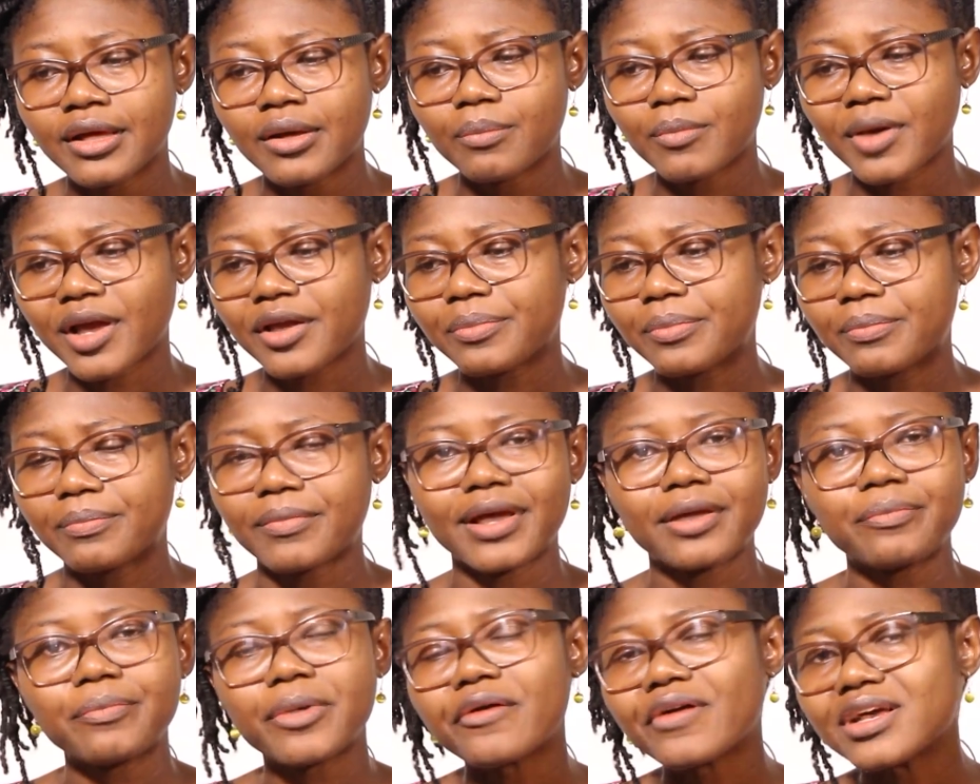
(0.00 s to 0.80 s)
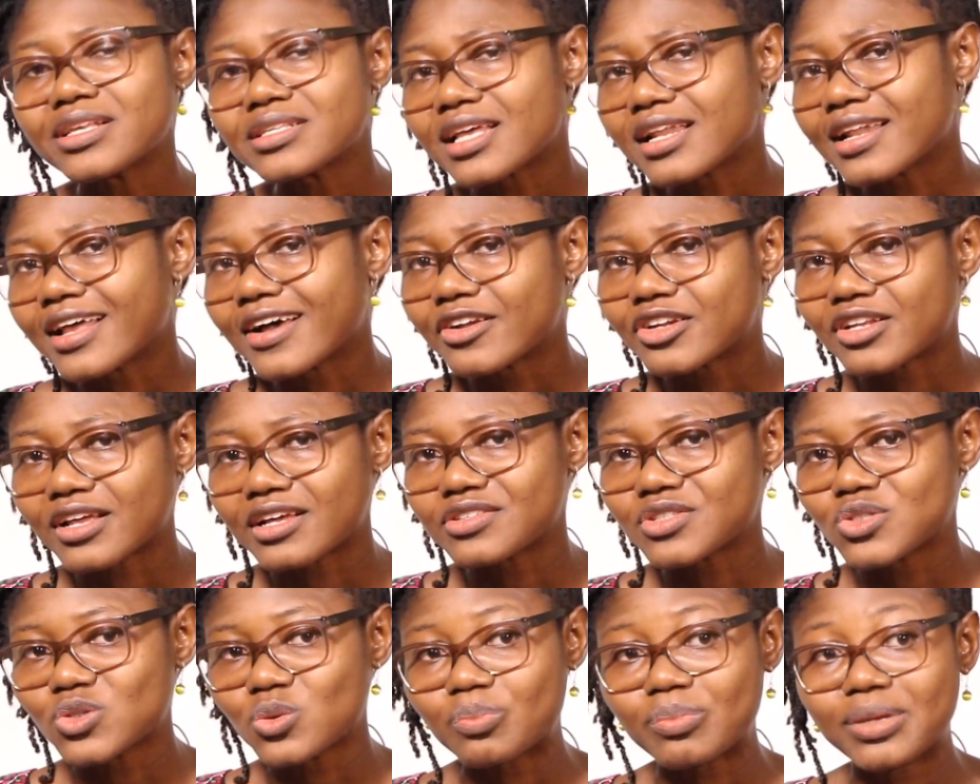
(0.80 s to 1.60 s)
my parents allowed
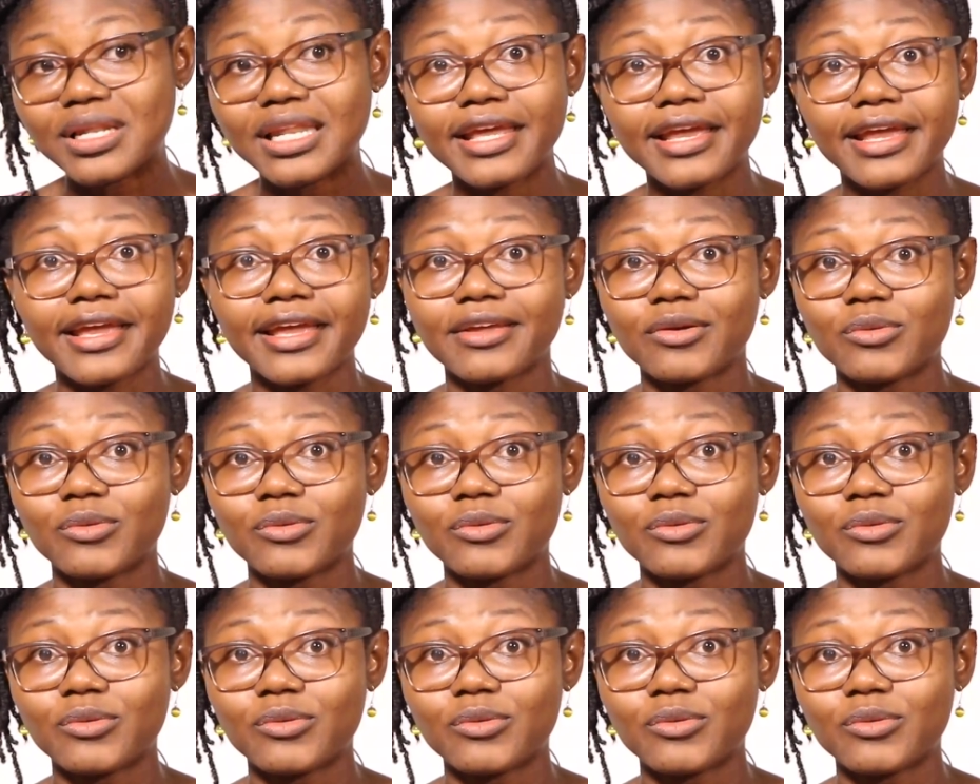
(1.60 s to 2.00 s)
us to play.